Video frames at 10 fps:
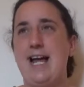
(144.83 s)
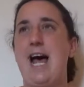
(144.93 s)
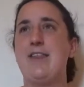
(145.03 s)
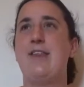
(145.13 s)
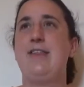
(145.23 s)

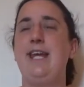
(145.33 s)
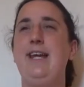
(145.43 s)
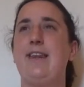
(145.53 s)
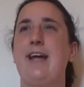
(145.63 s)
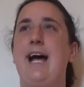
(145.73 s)
and the thing
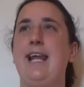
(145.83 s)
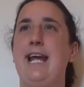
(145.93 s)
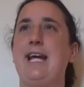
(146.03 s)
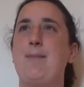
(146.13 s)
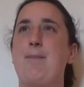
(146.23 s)
that I
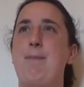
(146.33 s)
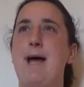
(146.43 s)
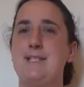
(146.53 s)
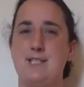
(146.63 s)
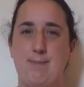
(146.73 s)
like
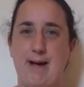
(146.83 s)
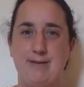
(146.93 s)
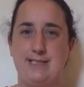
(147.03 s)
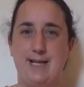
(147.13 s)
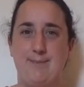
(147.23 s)
best
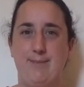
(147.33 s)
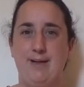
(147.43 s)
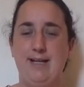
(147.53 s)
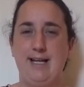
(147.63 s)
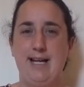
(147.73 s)
about him
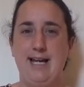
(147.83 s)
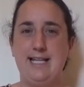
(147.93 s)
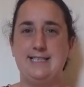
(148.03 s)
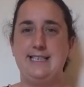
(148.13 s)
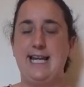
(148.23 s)

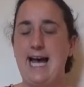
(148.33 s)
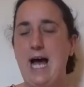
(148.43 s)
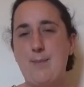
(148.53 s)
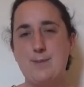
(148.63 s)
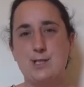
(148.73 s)
is the
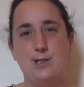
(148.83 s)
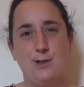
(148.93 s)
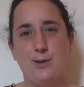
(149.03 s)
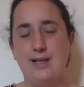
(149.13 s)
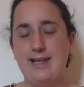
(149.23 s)

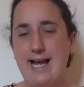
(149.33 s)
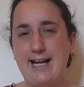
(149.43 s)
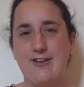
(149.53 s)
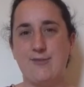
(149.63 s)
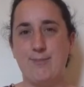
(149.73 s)
absolute
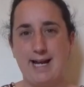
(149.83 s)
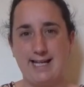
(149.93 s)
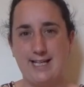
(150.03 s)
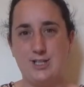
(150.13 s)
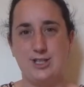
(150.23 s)
lack of
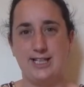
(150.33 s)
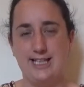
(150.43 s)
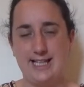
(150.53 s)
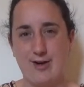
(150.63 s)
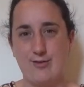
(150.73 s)
baggage that he
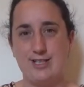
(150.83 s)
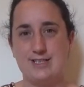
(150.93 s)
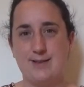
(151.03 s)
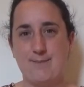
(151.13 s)
carries.